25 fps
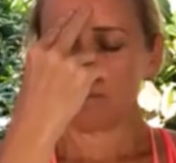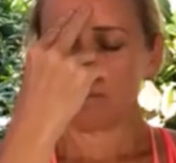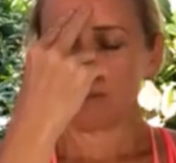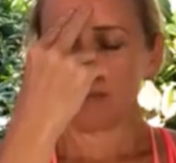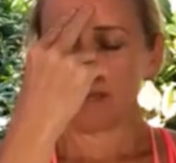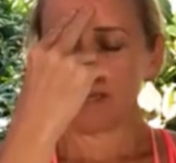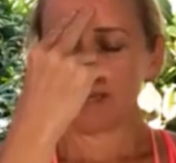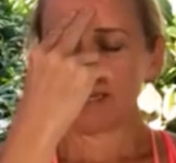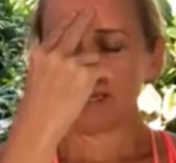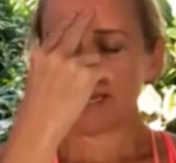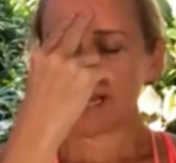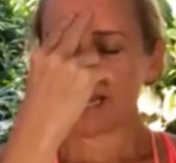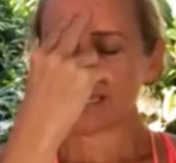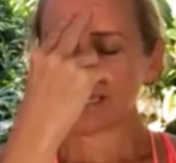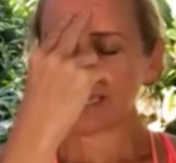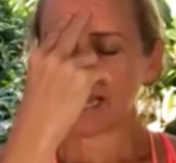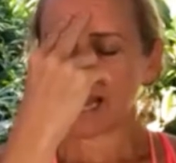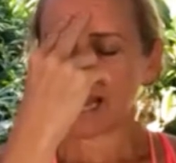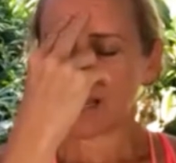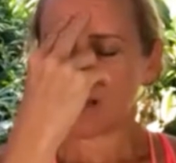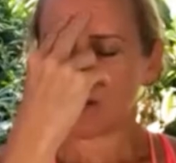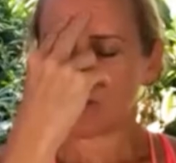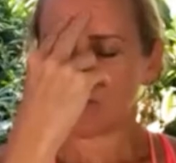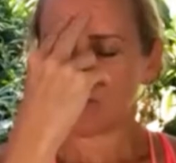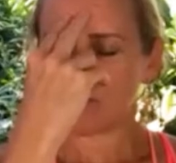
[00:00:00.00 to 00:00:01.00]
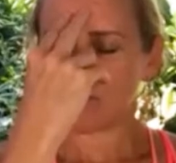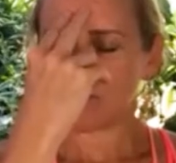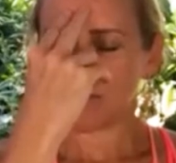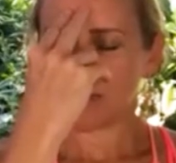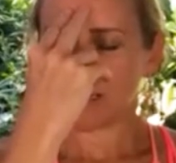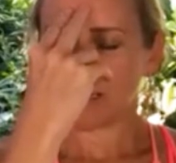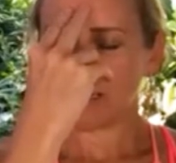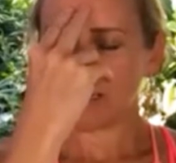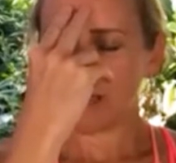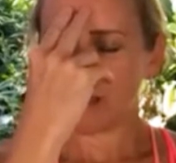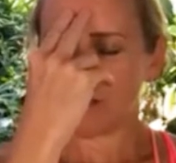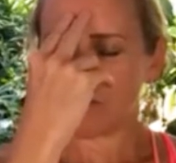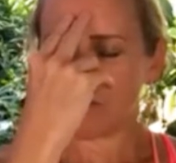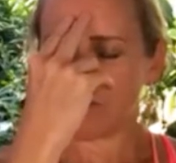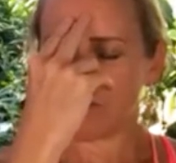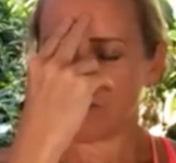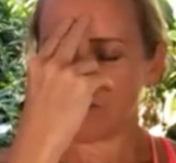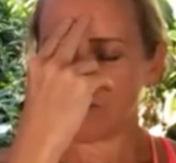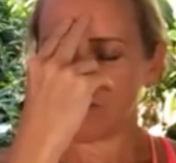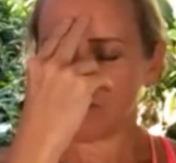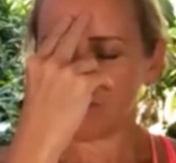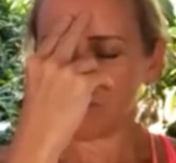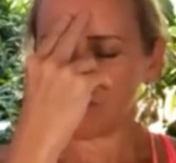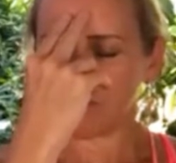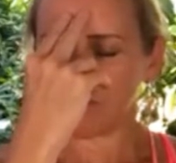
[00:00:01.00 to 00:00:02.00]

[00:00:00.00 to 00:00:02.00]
And exhale through the left.